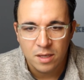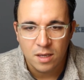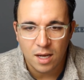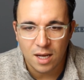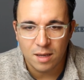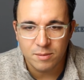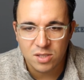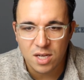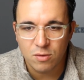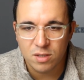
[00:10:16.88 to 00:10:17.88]
Um,
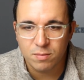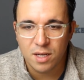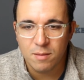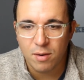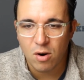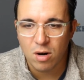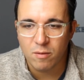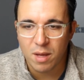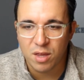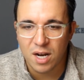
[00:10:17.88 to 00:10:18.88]
C, to explain part of a
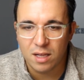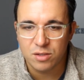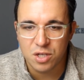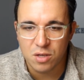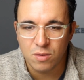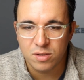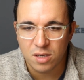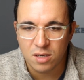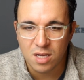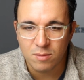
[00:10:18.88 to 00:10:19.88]
methodology used in
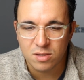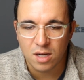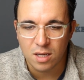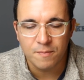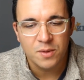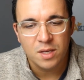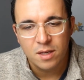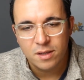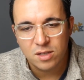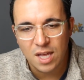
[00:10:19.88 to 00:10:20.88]
a team study.
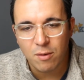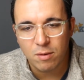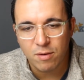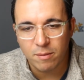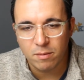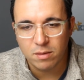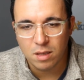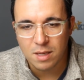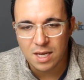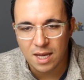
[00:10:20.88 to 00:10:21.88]
So that would probably
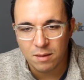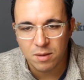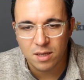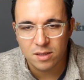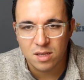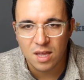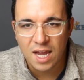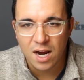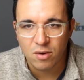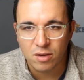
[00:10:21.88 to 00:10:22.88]
be it because
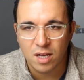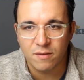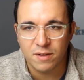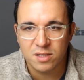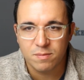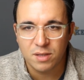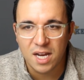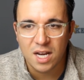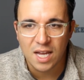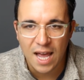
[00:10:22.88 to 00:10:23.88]
there they're kind of
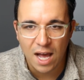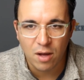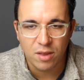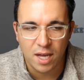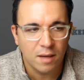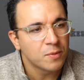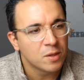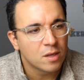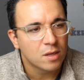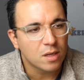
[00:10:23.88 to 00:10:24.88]
explaining how they,
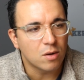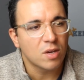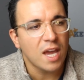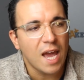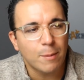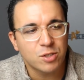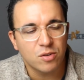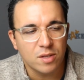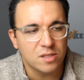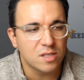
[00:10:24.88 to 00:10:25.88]
you know,
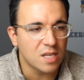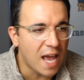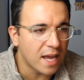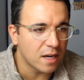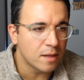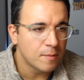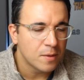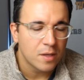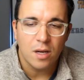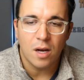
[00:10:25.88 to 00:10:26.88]
captured this data
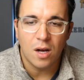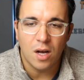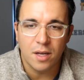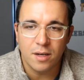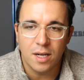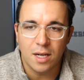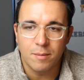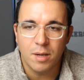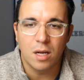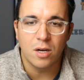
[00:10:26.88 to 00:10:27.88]
on um,
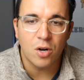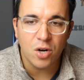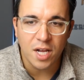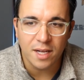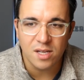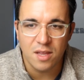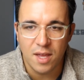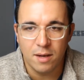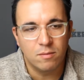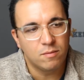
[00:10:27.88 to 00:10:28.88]
on earnings, and
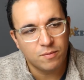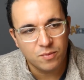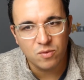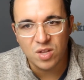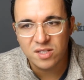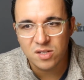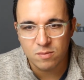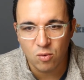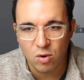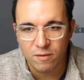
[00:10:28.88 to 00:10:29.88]
then this is
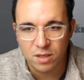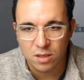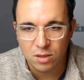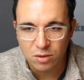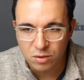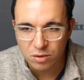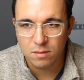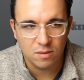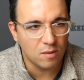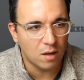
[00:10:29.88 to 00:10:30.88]
more of the
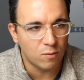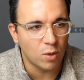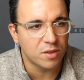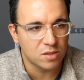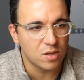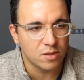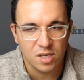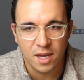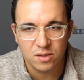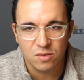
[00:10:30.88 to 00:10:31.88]
conclusion of what this all
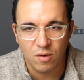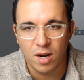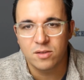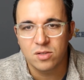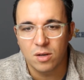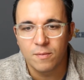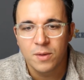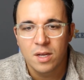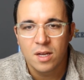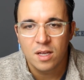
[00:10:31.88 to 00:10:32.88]
says, right? So
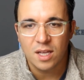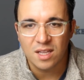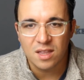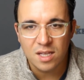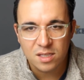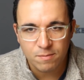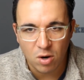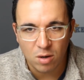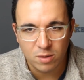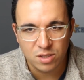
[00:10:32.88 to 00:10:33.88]
I think this
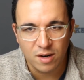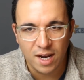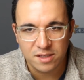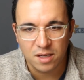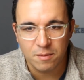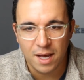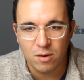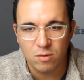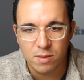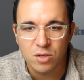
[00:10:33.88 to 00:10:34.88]
part, which they're asking
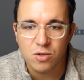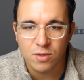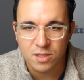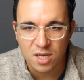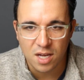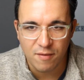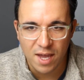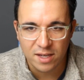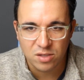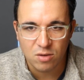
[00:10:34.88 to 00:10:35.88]
about, would be choice C. If they
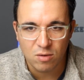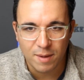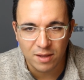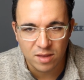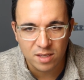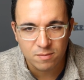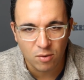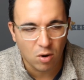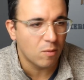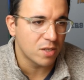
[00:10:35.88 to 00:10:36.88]
ask you about this
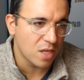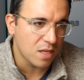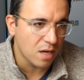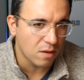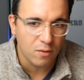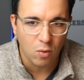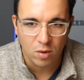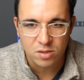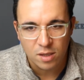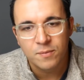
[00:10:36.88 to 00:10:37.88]
part, which they didn't, of
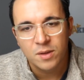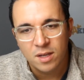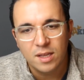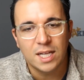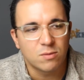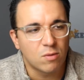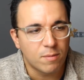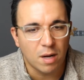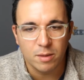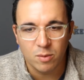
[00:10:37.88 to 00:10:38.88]
course, that's where it
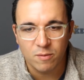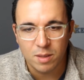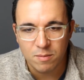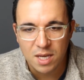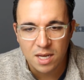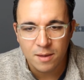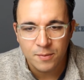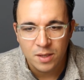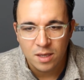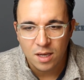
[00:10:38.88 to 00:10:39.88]
probably would have been B,
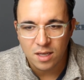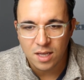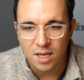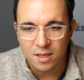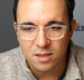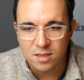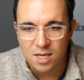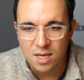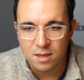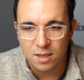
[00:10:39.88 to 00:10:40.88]
and then
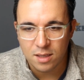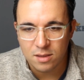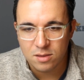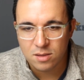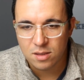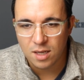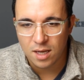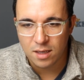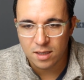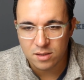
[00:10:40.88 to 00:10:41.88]
D is
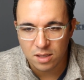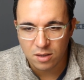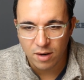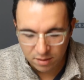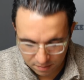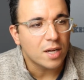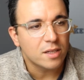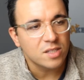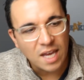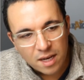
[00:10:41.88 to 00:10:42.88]
uh, is incorrect.
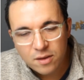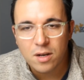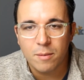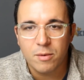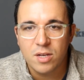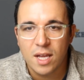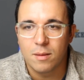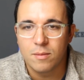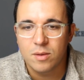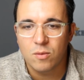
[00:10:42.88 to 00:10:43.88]
Let's get into number
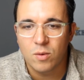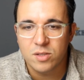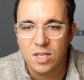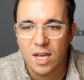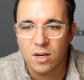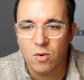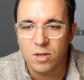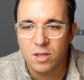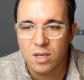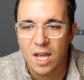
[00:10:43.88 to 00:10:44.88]
ten once again,
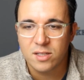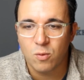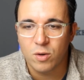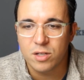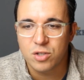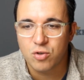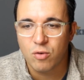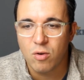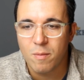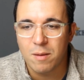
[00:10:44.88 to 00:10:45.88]
according to the text, what is
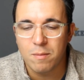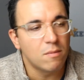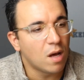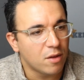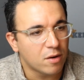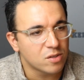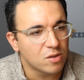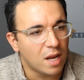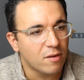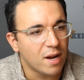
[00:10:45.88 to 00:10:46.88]
true about mother. So
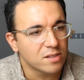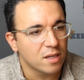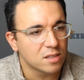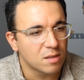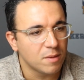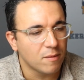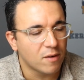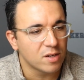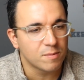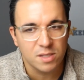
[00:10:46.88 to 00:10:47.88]
now they're asking us something
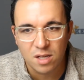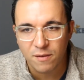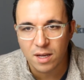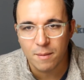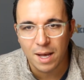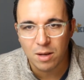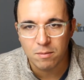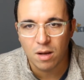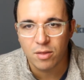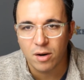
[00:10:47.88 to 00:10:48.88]
very specific about
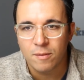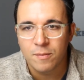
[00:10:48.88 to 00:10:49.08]
mother.